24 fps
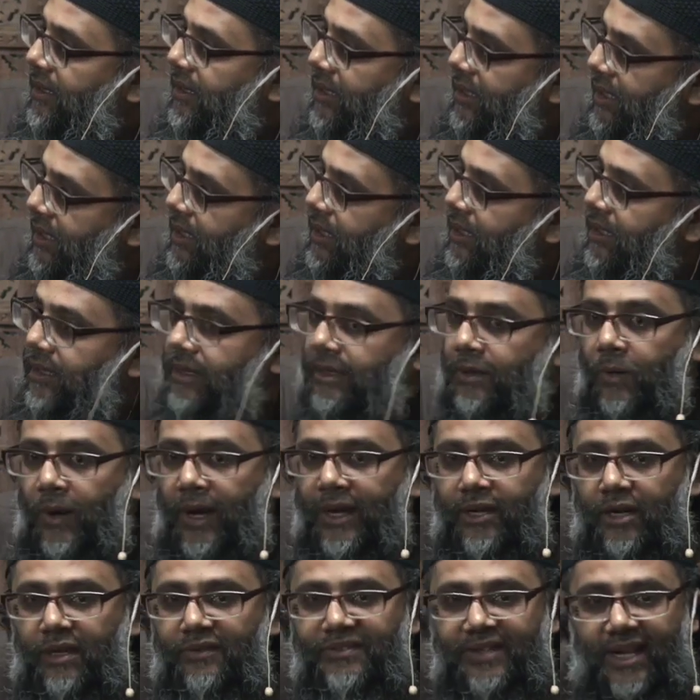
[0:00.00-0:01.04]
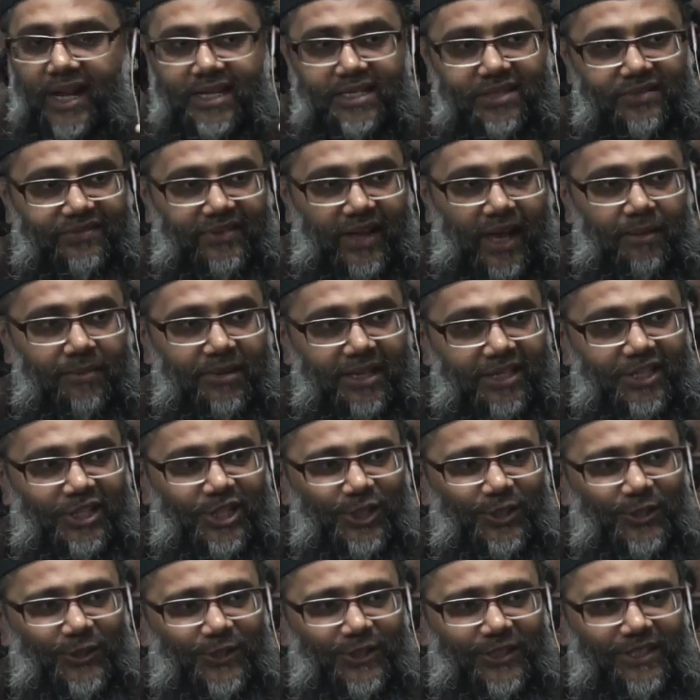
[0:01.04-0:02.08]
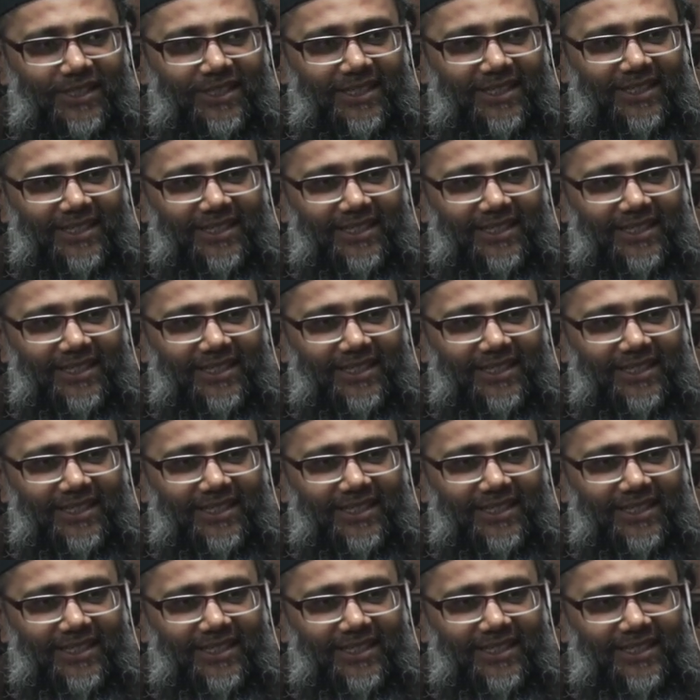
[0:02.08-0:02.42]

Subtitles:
he quite often has family and children.